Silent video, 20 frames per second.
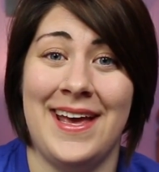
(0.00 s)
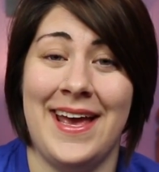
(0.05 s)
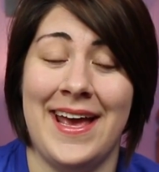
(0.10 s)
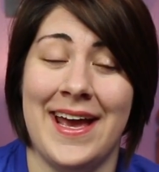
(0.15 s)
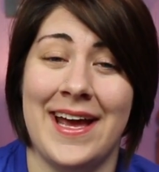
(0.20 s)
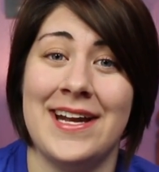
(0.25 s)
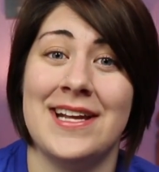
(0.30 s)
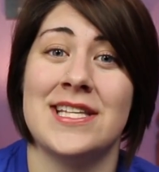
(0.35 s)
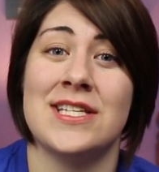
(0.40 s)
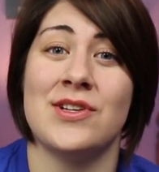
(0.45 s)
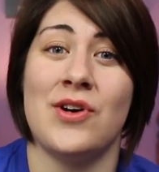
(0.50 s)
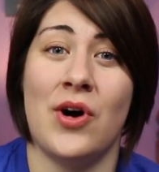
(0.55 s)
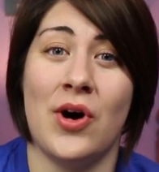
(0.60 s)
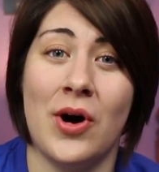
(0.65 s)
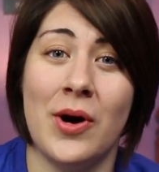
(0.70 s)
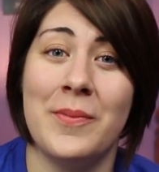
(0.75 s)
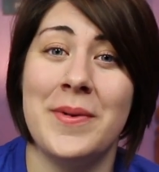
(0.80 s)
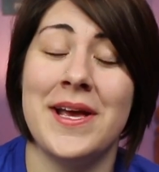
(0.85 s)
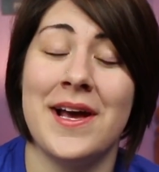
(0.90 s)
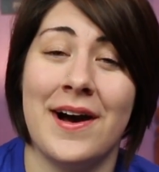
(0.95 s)
and it's
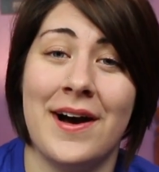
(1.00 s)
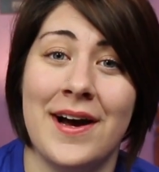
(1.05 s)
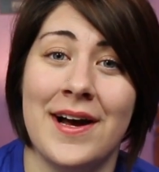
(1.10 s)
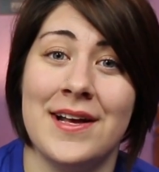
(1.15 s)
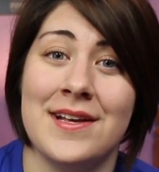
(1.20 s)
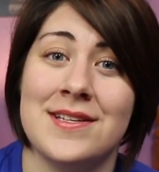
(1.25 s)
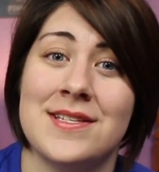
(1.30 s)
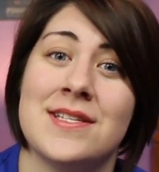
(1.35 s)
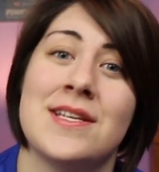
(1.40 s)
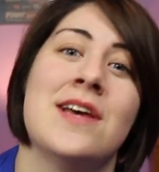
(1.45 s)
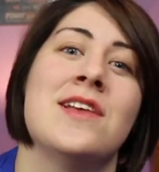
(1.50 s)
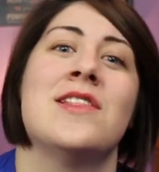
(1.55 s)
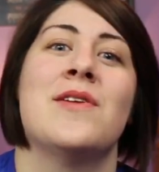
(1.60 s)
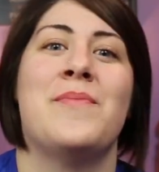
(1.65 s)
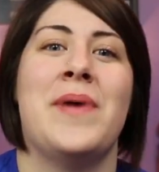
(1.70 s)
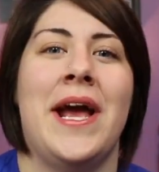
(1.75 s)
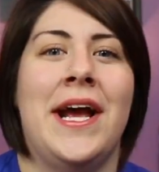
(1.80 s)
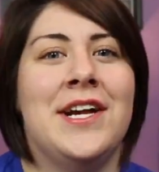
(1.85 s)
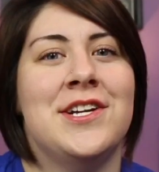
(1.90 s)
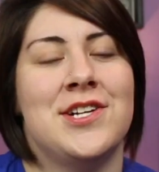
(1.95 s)
all because the
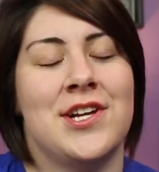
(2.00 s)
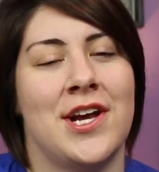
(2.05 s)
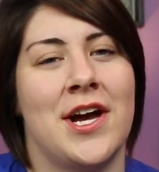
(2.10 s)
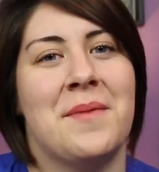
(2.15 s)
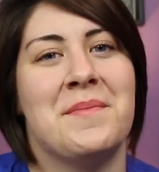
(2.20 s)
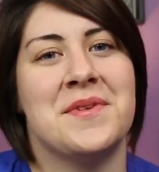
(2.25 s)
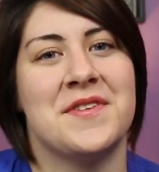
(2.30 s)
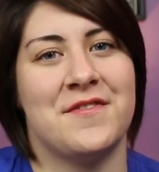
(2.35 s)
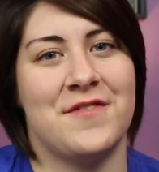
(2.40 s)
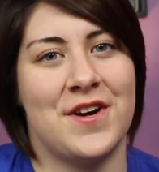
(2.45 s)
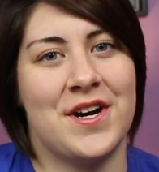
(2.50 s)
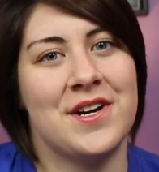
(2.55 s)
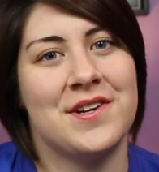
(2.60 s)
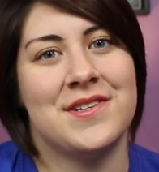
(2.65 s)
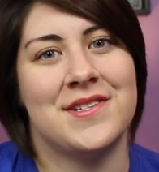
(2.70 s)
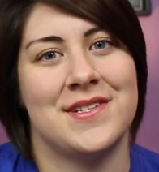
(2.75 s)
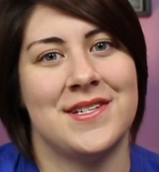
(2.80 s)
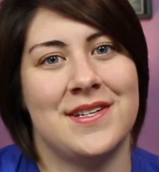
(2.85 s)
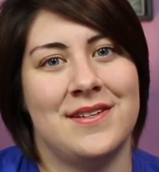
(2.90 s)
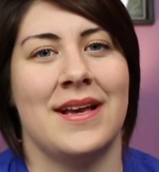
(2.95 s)
patient comes
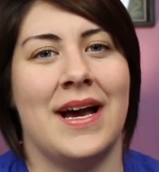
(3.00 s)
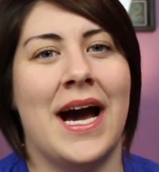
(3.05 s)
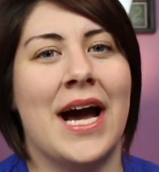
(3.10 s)
first.